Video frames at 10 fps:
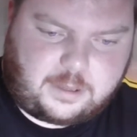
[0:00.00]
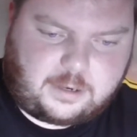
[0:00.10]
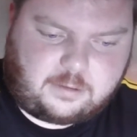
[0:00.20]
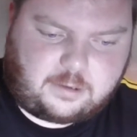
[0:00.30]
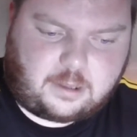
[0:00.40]
yeah,
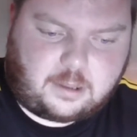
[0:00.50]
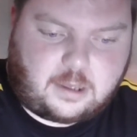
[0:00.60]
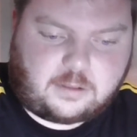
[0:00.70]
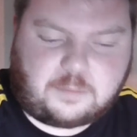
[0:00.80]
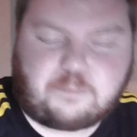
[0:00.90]

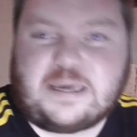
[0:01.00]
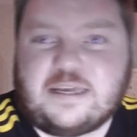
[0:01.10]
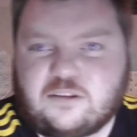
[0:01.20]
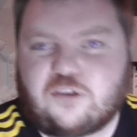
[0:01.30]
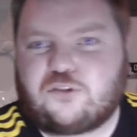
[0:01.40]
the
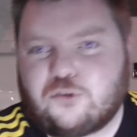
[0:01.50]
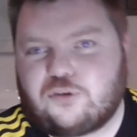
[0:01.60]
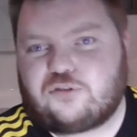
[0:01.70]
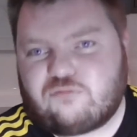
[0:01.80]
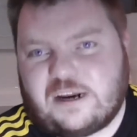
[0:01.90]
bean to
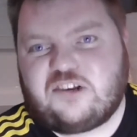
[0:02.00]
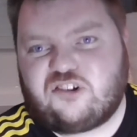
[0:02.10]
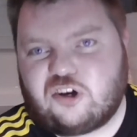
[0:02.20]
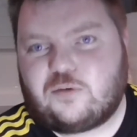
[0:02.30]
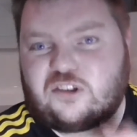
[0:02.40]
sauce
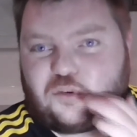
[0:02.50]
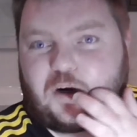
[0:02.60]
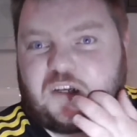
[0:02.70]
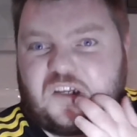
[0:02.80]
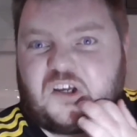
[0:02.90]
ratio is
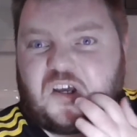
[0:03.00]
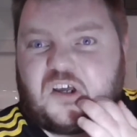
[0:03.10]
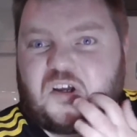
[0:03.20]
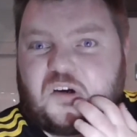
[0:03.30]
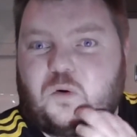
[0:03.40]
quite
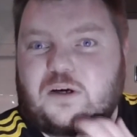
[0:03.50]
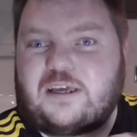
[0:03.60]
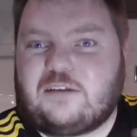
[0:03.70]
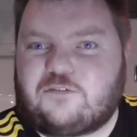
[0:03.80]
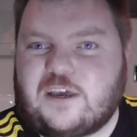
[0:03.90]

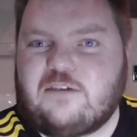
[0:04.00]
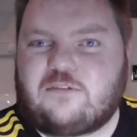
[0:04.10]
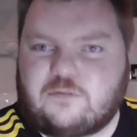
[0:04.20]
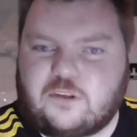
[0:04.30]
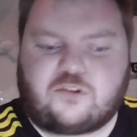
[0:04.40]
in
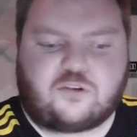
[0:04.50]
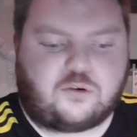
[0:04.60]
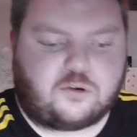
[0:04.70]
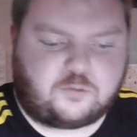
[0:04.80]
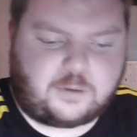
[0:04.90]
favour of the
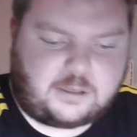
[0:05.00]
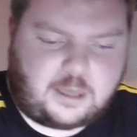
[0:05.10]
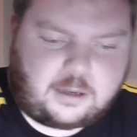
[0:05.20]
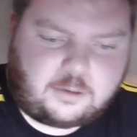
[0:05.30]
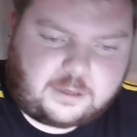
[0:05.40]
sauce. But
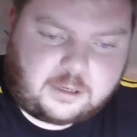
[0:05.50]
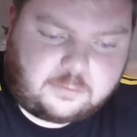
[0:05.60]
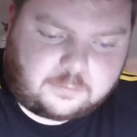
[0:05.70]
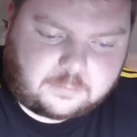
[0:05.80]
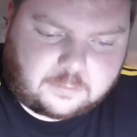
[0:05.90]
here we
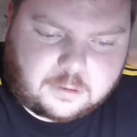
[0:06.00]
go.